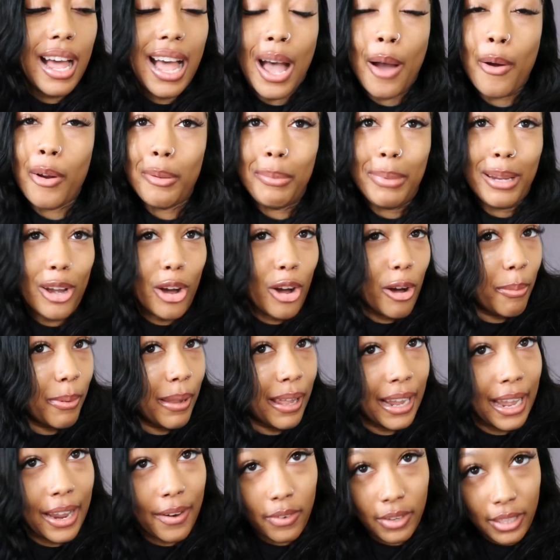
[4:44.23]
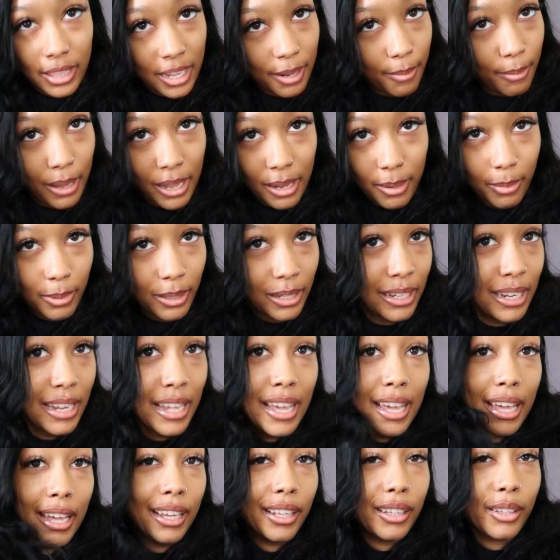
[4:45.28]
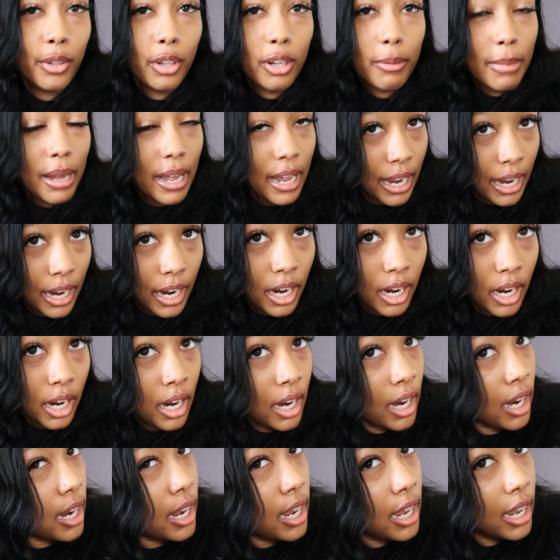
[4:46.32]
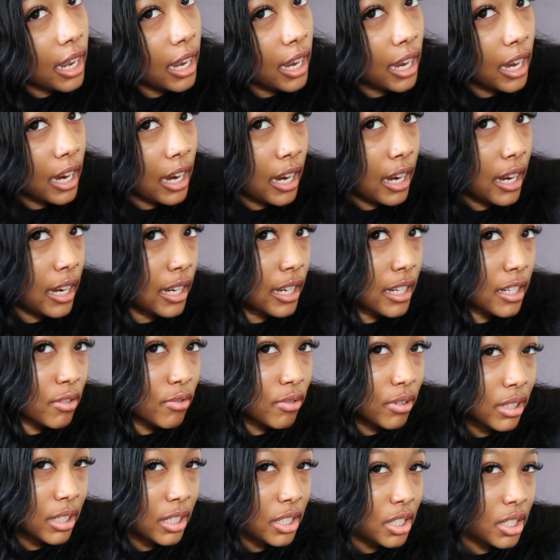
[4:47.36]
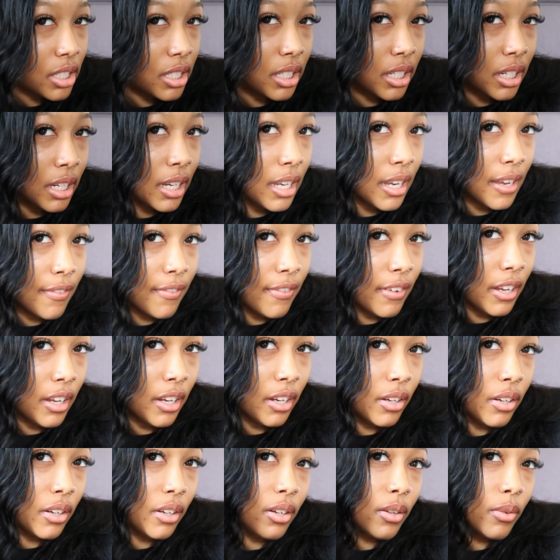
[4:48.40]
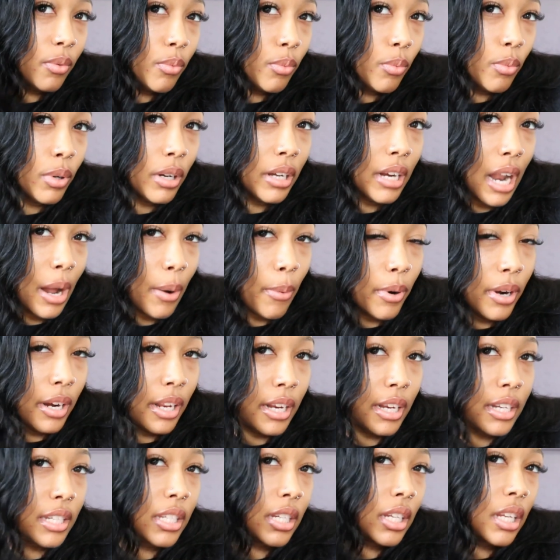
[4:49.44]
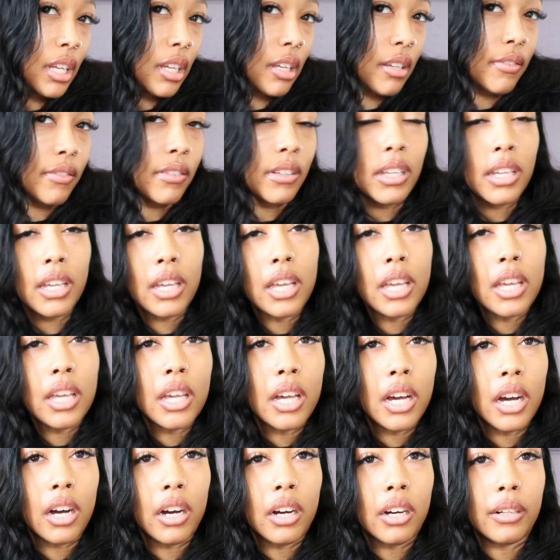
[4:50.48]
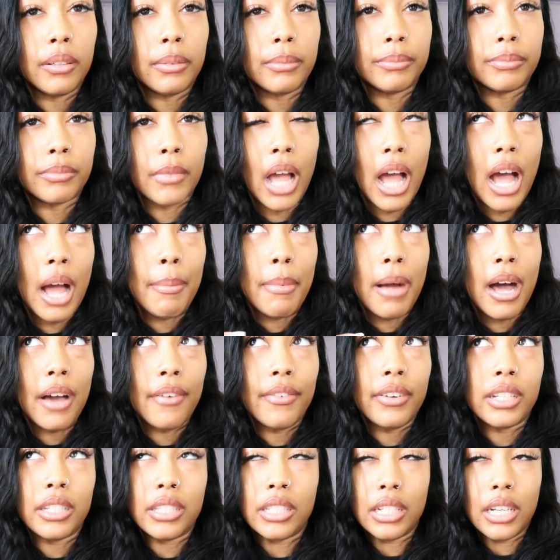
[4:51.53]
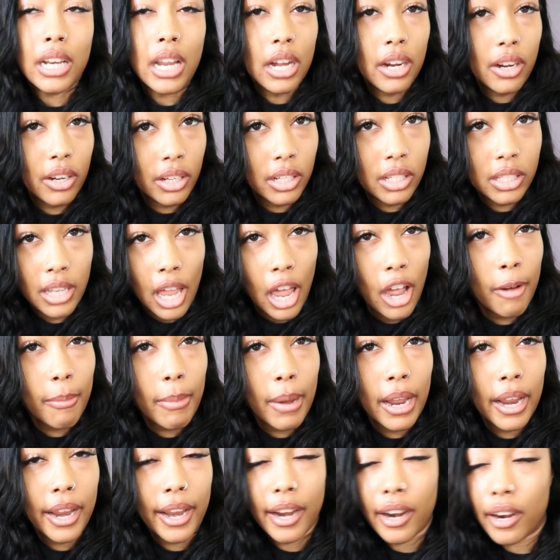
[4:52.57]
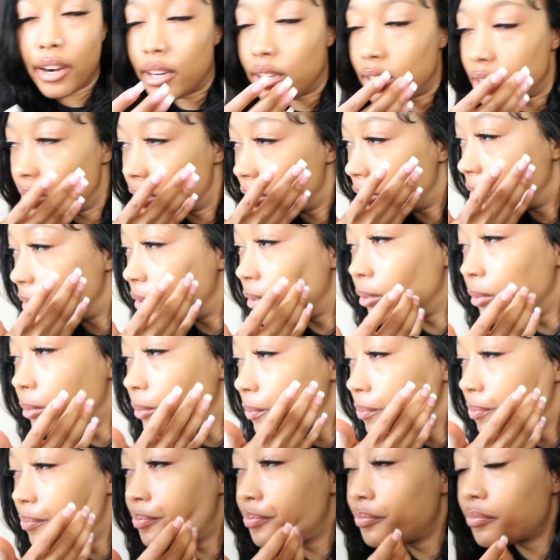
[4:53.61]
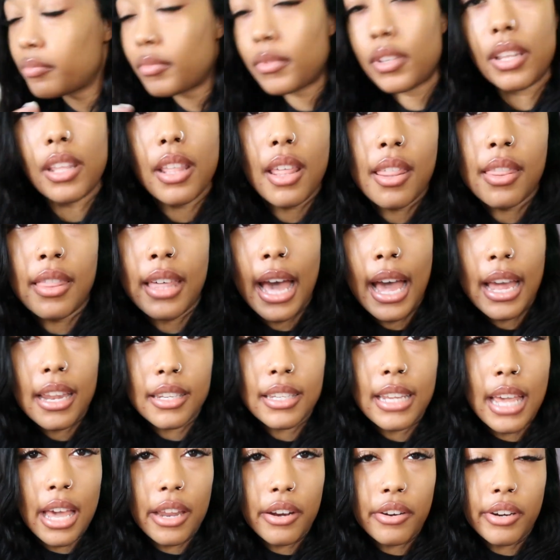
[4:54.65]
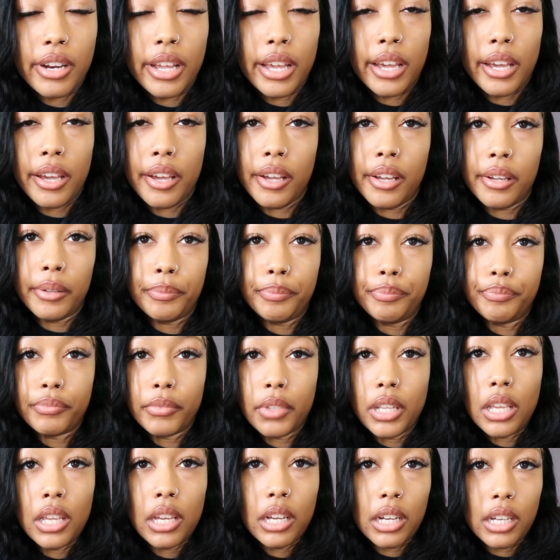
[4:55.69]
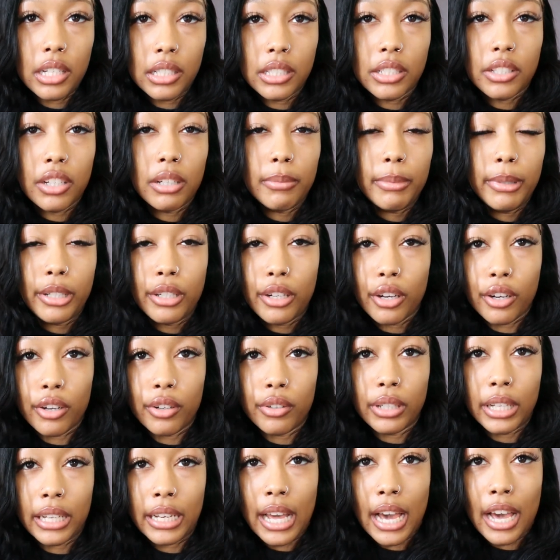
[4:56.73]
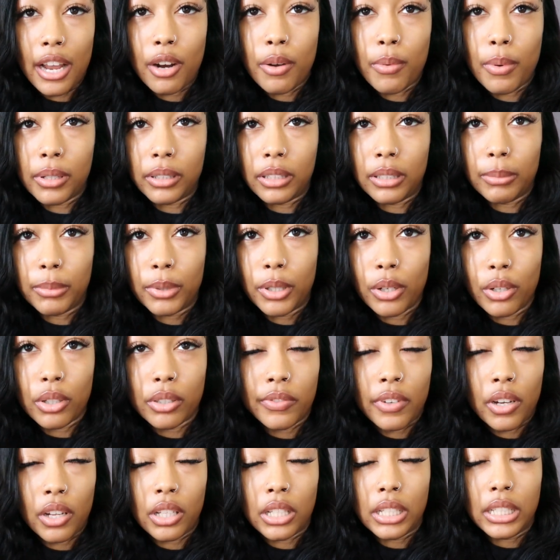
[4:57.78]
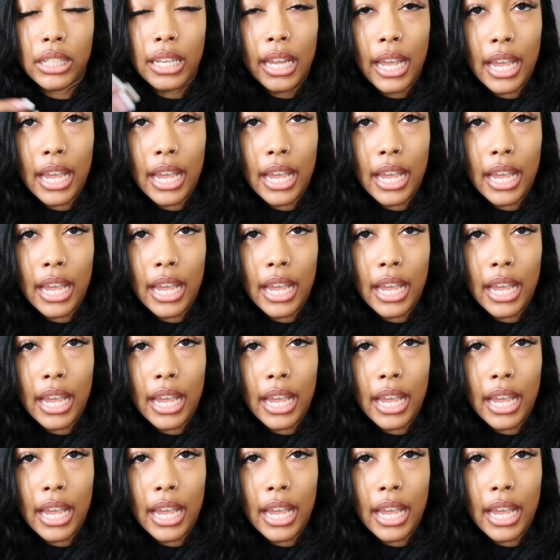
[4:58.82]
I want to be all black everything, baby, including my hair. And it's really just given what I wanted it to give. I'm obviously not gonna style my hair until that Saturday, because it's gonna be curled and I don't want them curls falling